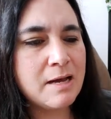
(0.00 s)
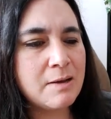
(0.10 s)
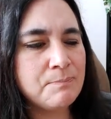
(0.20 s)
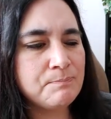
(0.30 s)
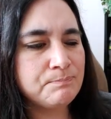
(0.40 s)

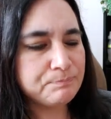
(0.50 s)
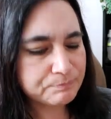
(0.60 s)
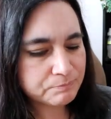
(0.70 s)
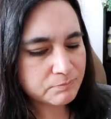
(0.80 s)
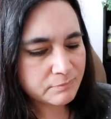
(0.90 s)
um,
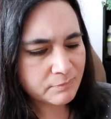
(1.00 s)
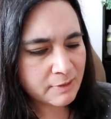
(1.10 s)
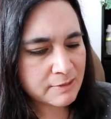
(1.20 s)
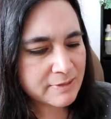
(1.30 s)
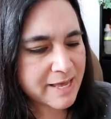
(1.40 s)

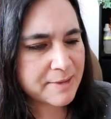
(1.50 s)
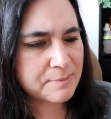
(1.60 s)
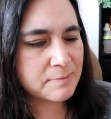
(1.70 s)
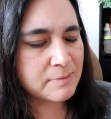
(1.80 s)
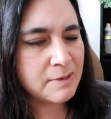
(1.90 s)
like
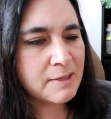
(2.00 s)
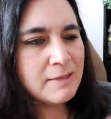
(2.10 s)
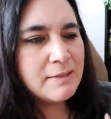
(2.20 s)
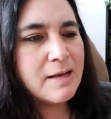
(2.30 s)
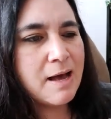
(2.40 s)

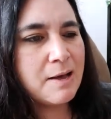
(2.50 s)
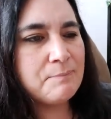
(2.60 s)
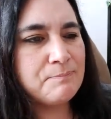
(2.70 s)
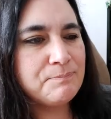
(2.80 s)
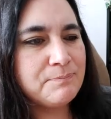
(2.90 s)
um,